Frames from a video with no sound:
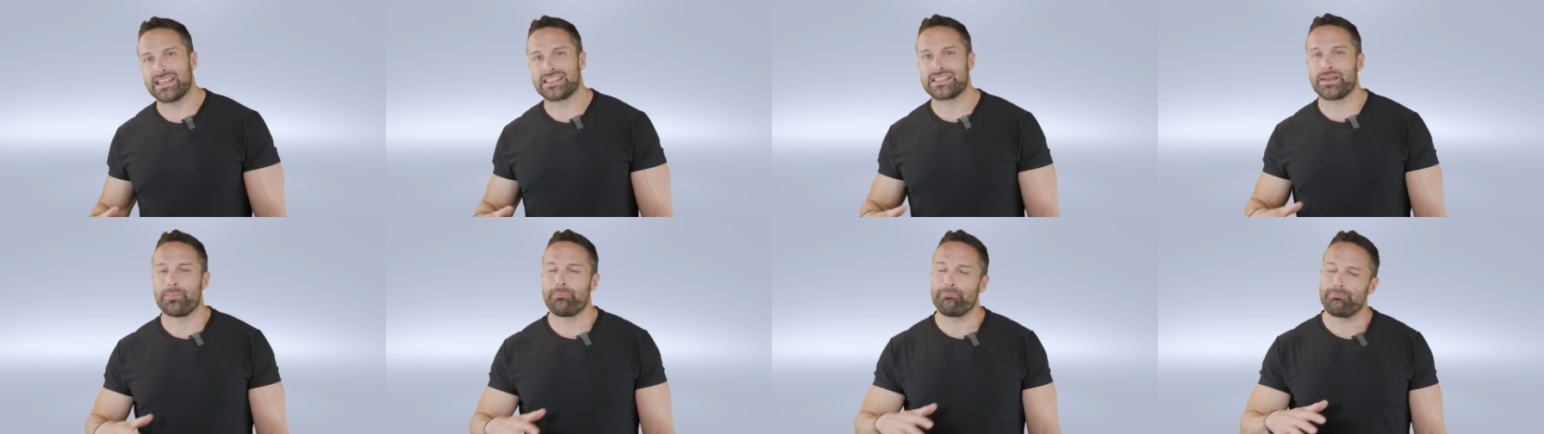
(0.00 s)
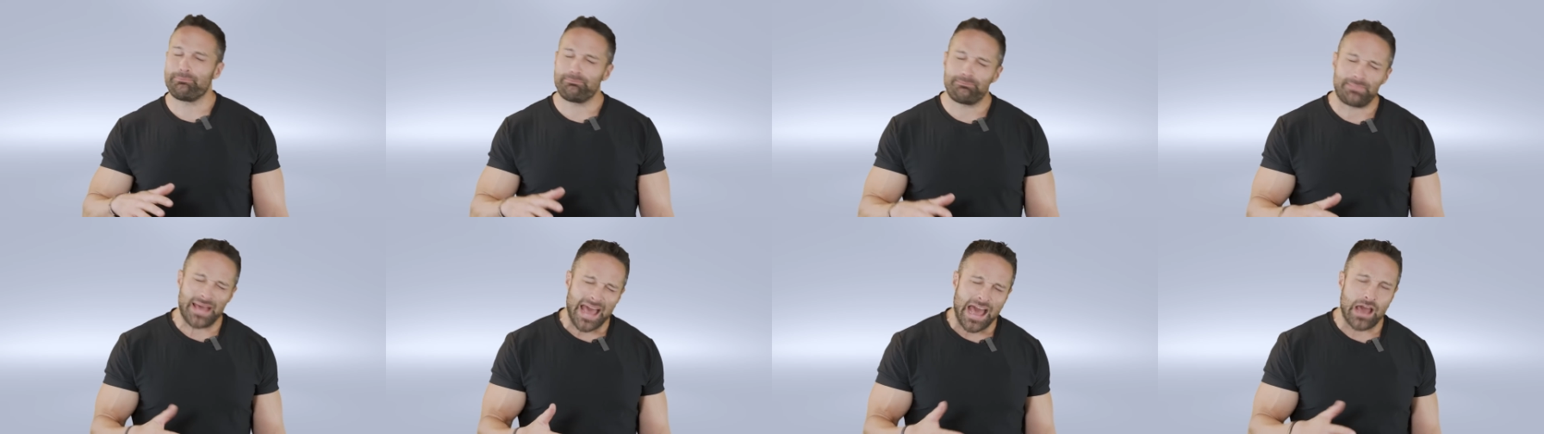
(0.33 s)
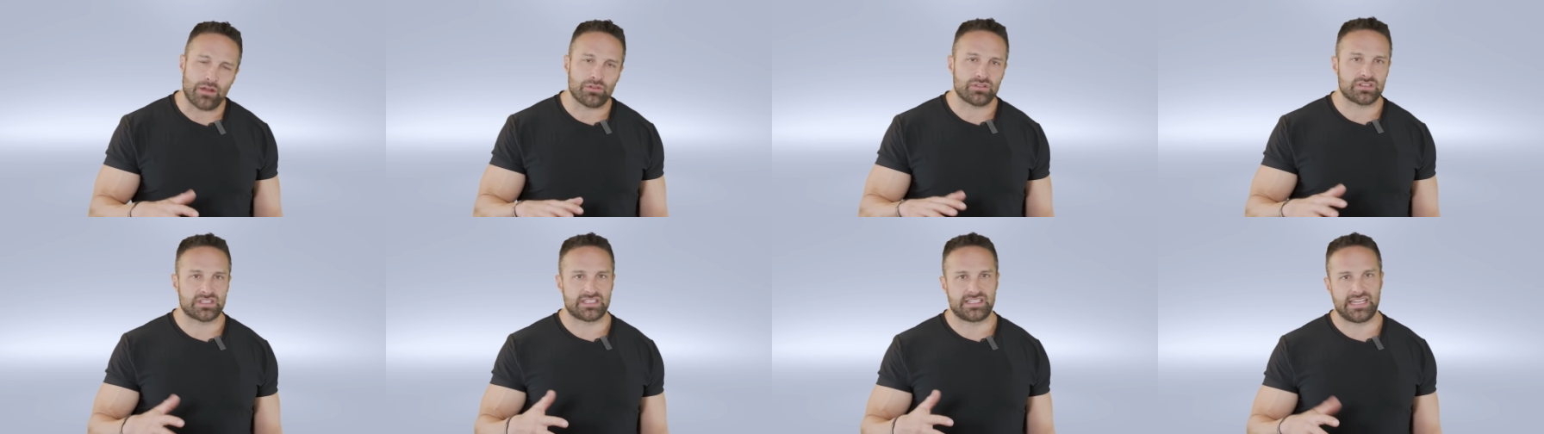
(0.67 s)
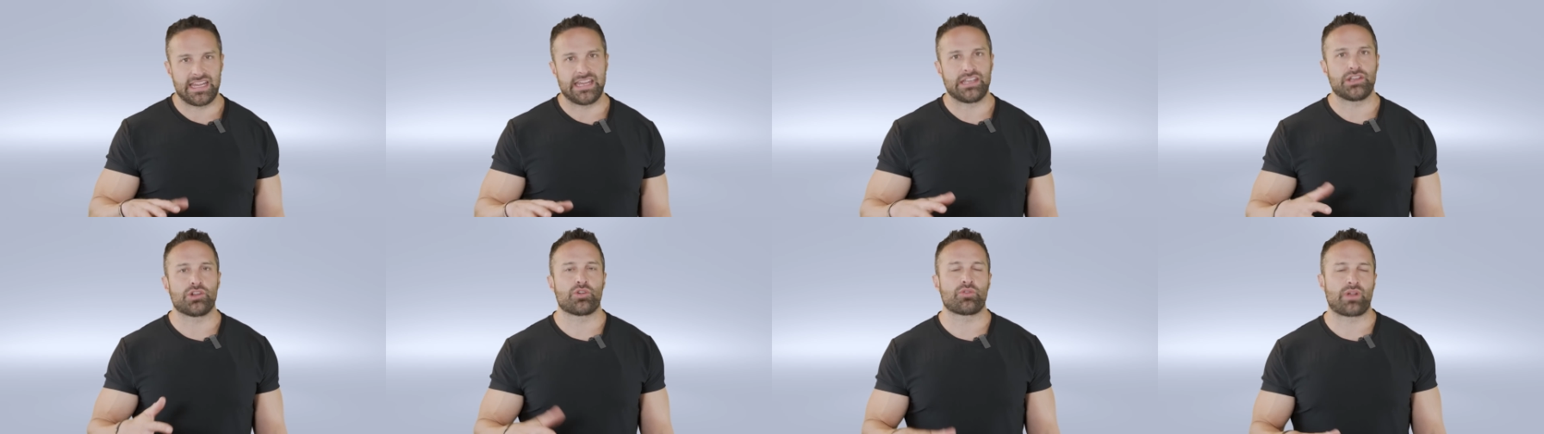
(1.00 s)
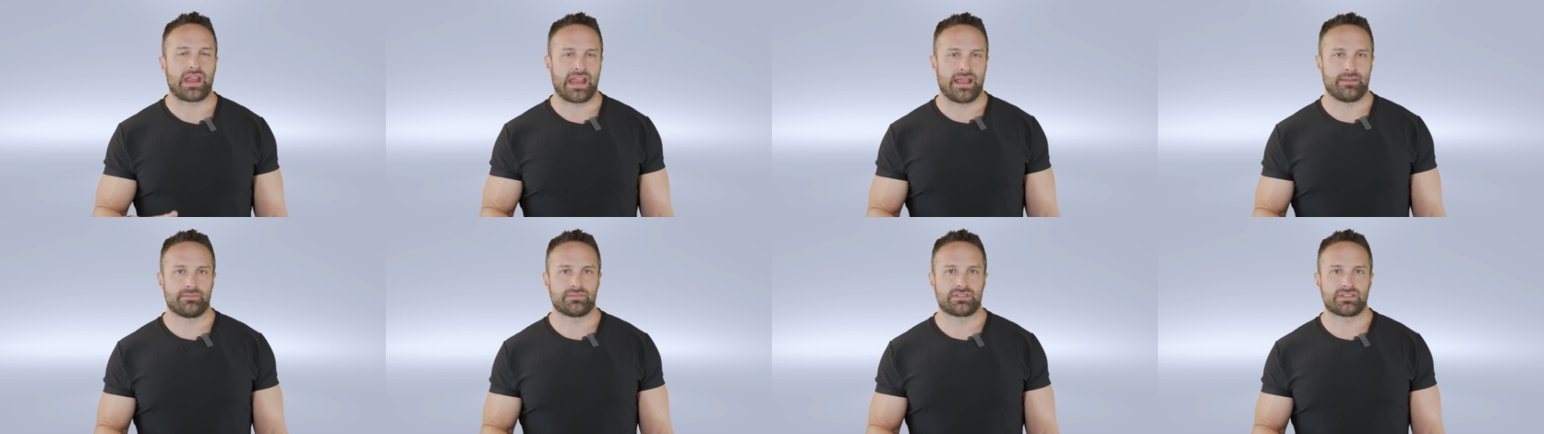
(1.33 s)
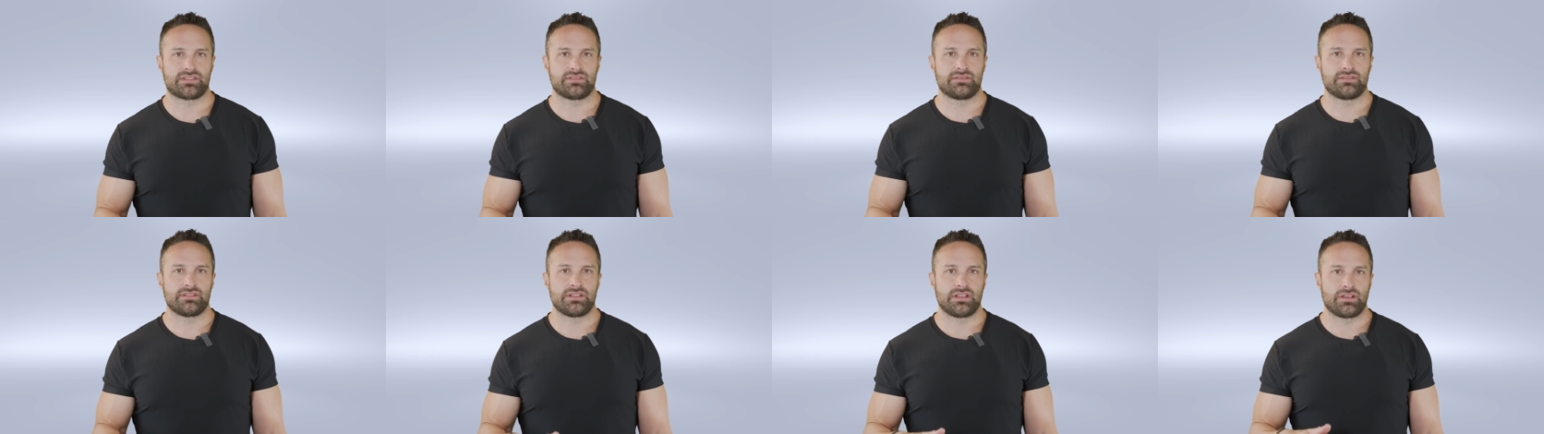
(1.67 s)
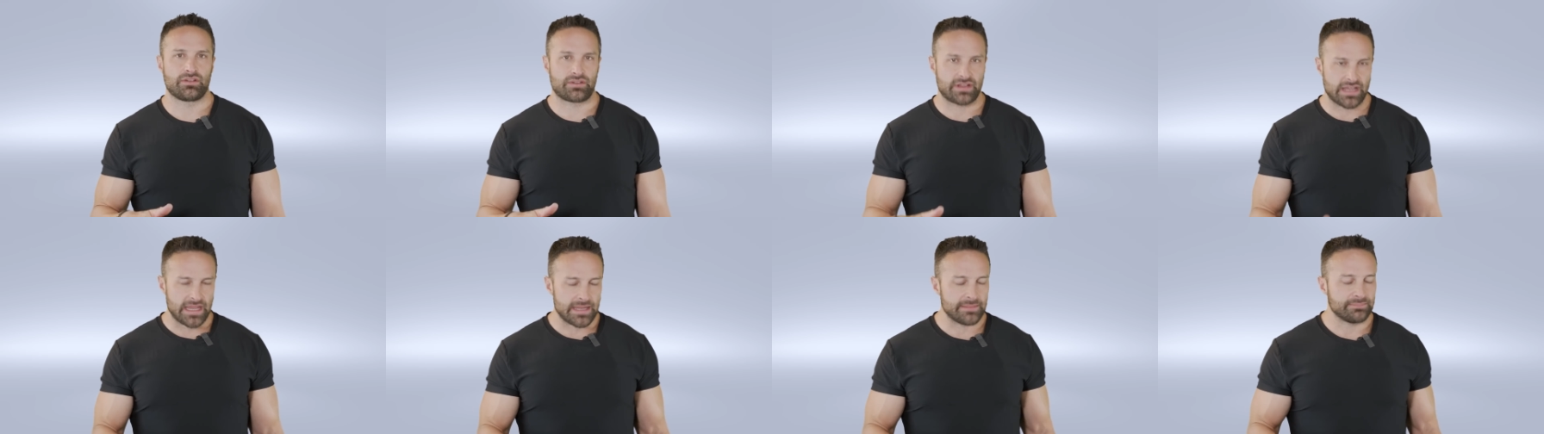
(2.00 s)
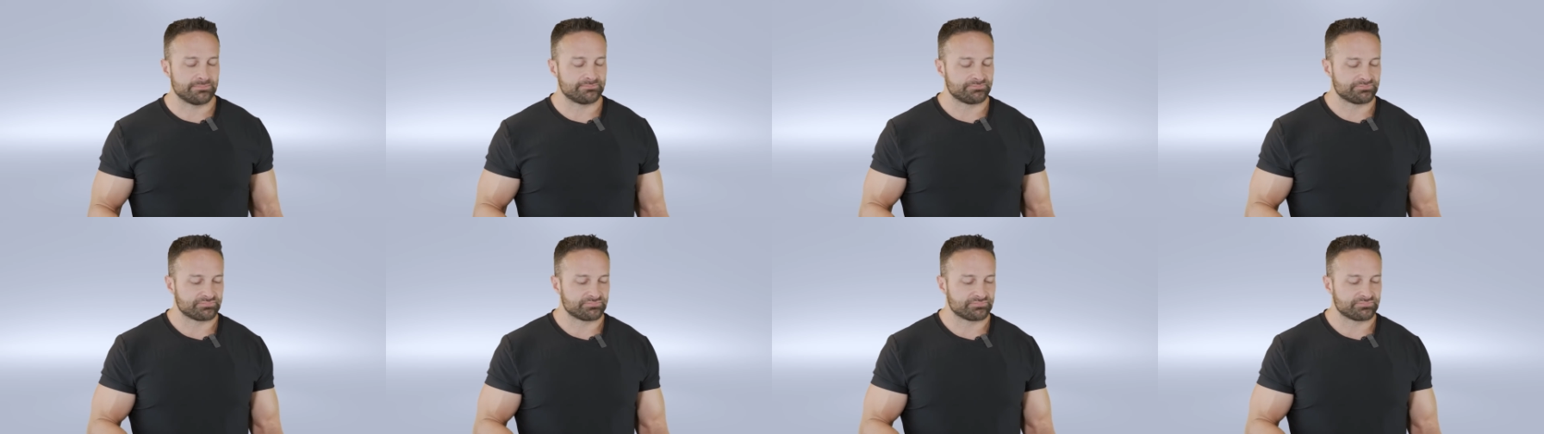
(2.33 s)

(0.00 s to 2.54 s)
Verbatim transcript: is about 10 grams, okay?